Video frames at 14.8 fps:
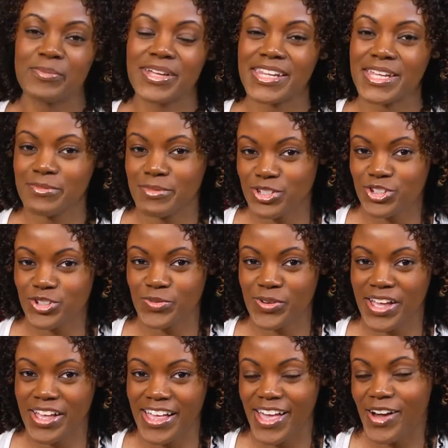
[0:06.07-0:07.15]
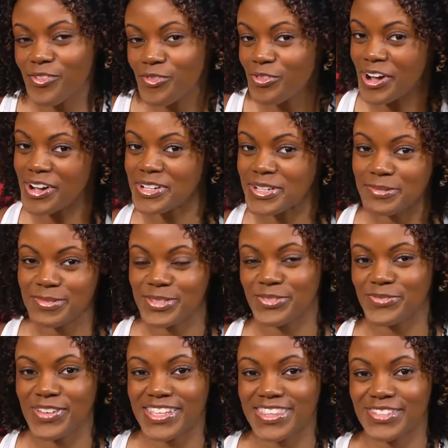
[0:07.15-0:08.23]
my name is Sherelle and welcome to
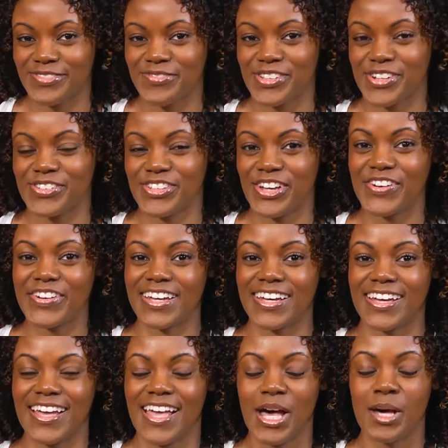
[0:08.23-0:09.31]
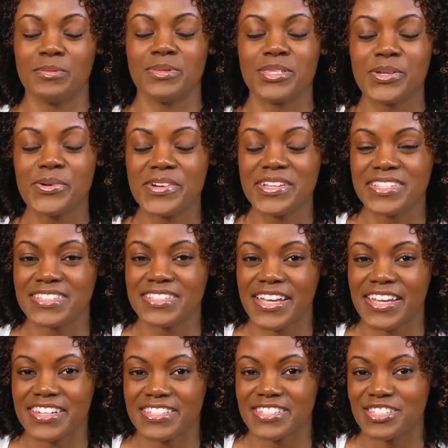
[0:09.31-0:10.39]
Faith and Flow Yoga. I'm so
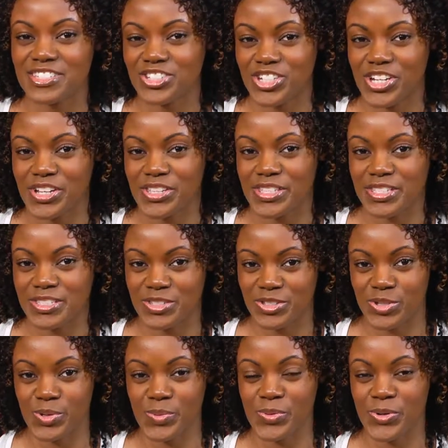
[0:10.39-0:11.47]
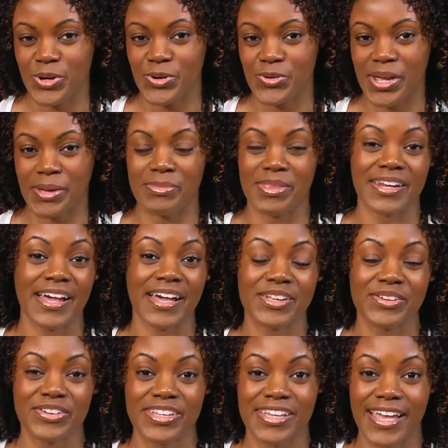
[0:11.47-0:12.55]
excited to share this new program that I
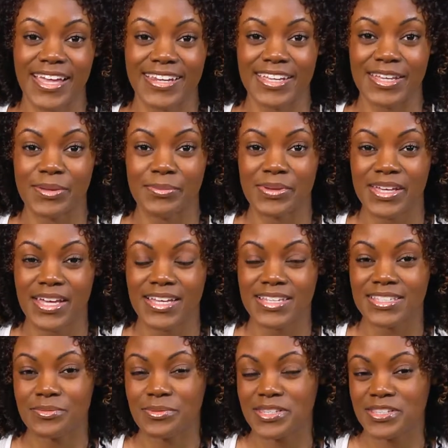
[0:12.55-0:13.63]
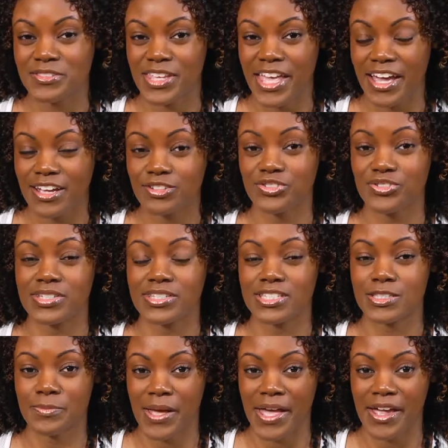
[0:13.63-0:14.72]
created because it was actually
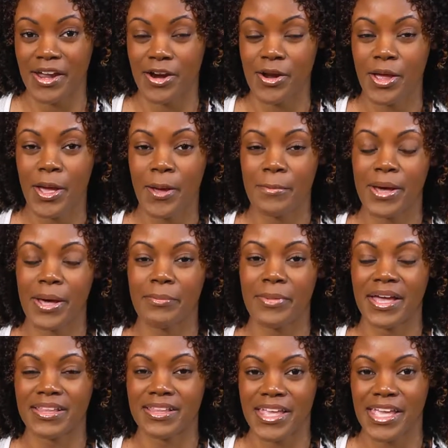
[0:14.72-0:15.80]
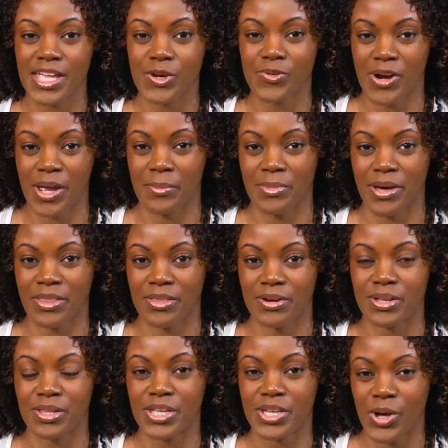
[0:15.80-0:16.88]
inspired by my late grandmother,
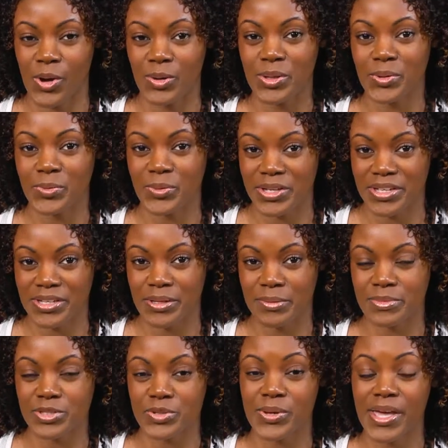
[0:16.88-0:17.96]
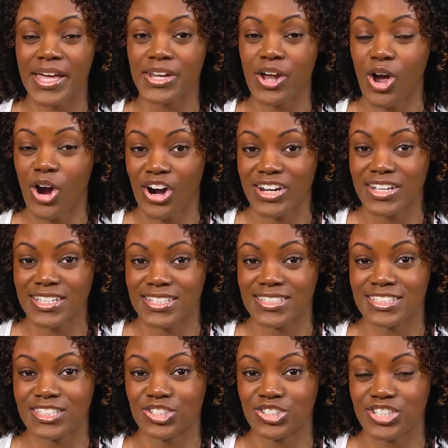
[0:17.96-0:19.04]
Leola Williams, who had a heart
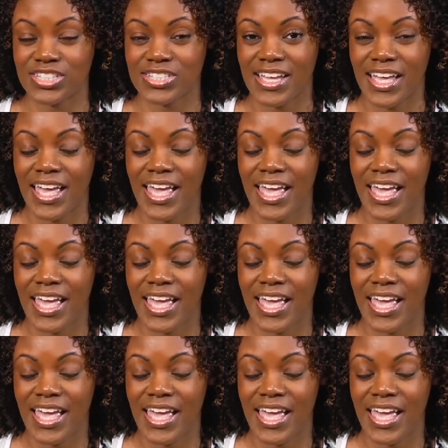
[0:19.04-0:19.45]
condition.